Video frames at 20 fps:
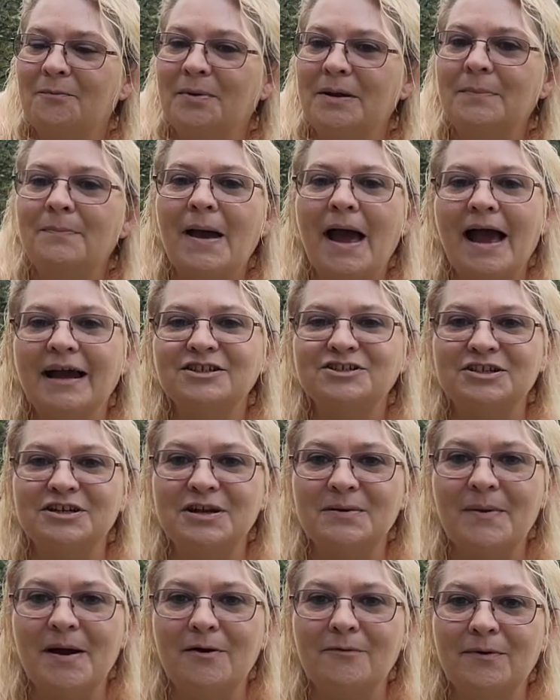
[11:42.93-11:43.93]
be
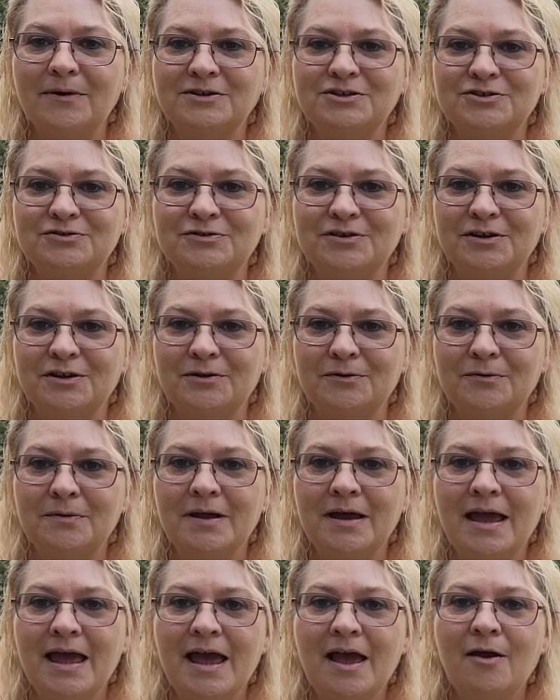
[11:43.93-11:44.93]
passionate about what you do.
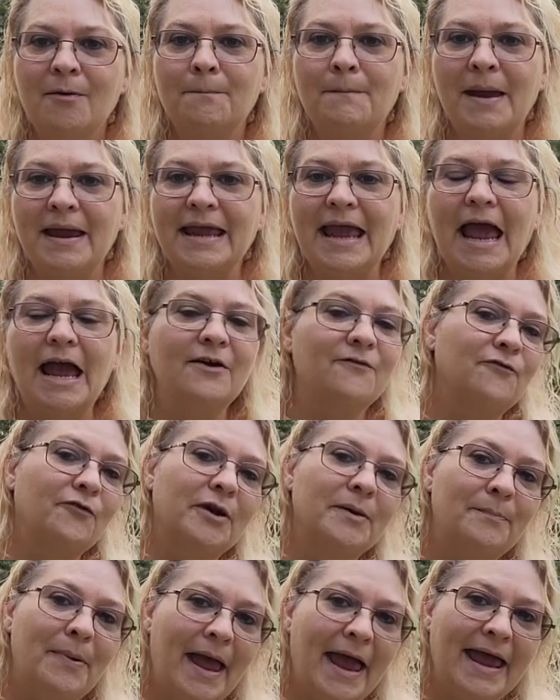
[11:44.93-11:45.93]
Make
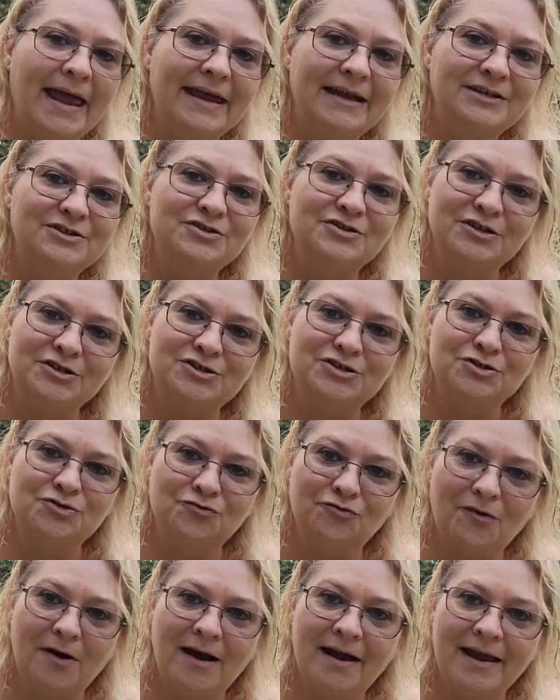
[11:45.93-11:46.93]
every page that
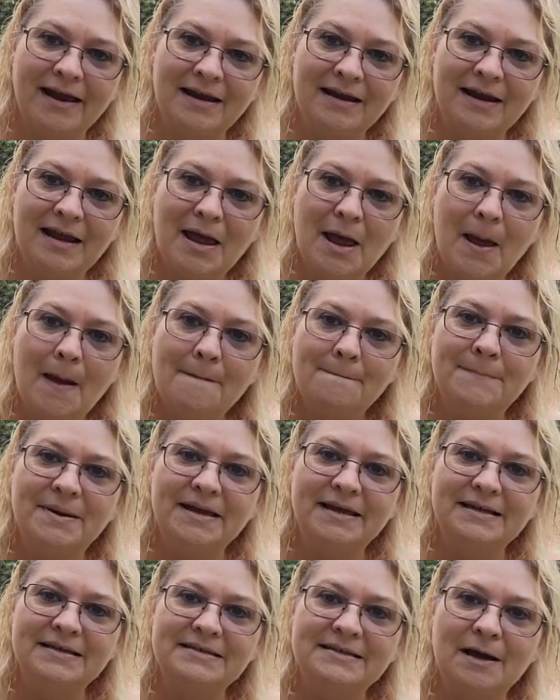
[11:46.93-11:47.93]
you write
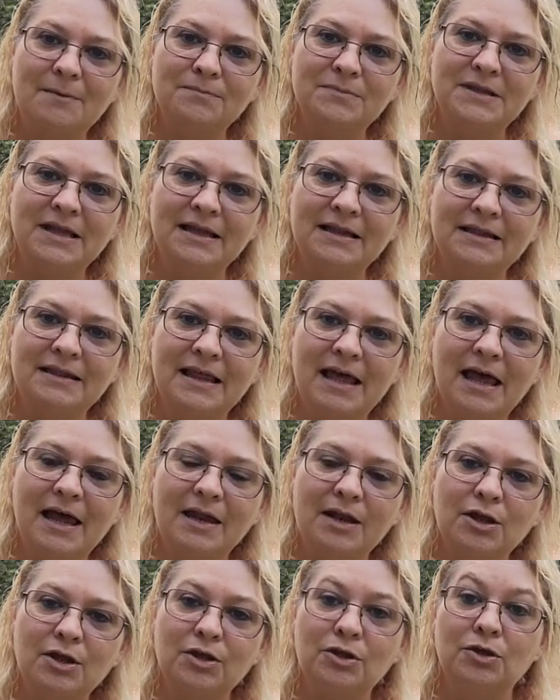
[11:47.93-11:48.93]
be something
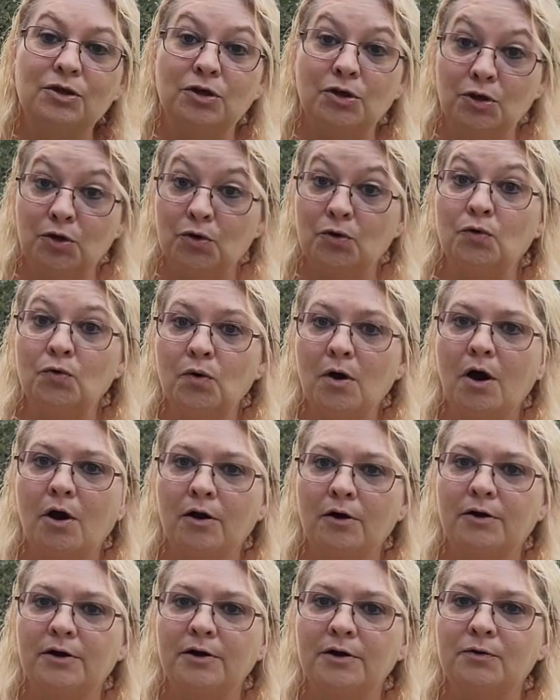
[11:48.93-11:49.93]
that you
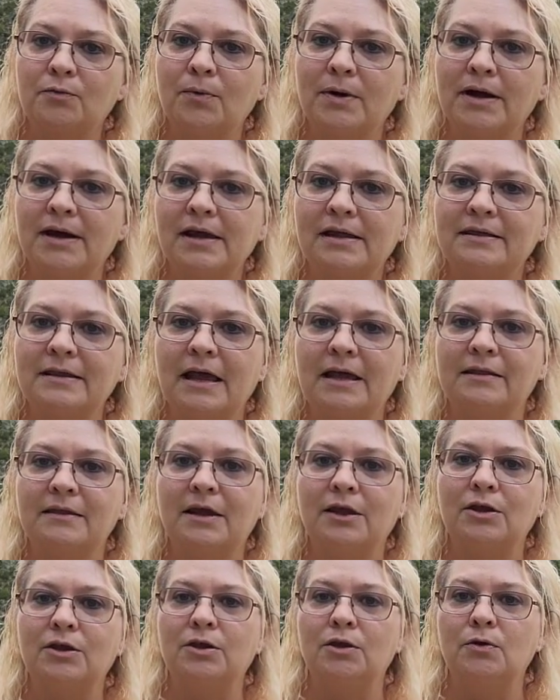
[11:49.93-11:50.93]
are good with
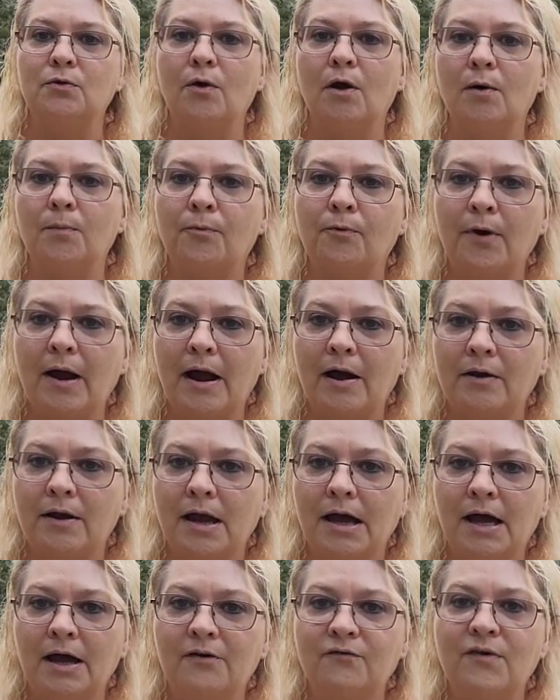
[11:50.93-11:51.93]
and that you are
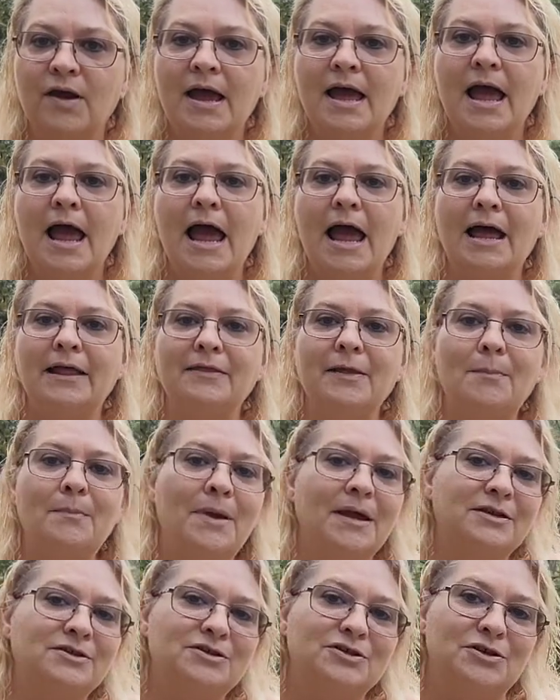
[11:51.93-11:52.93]
proud of and
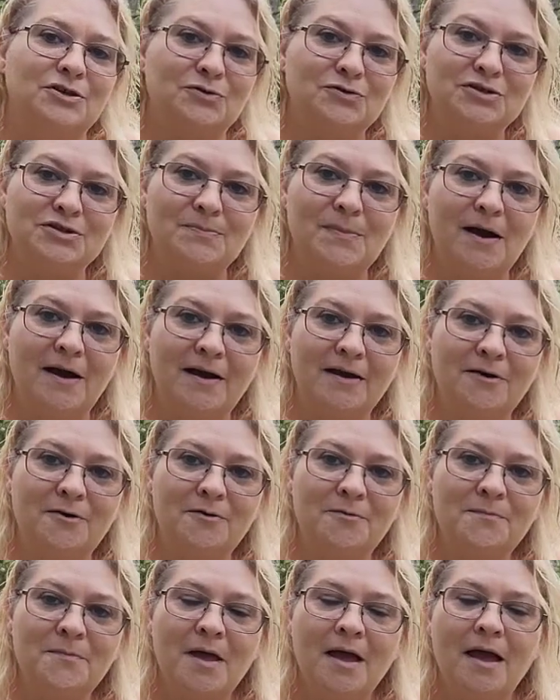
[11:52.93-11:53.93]
that makes you
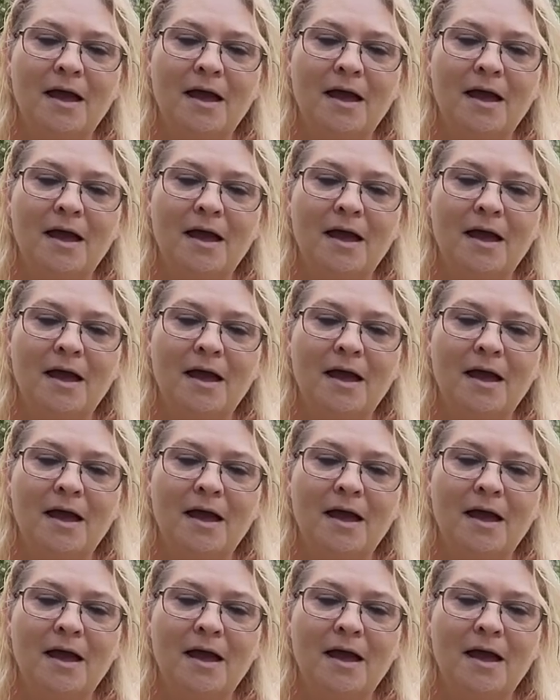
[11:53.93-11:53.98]
smile,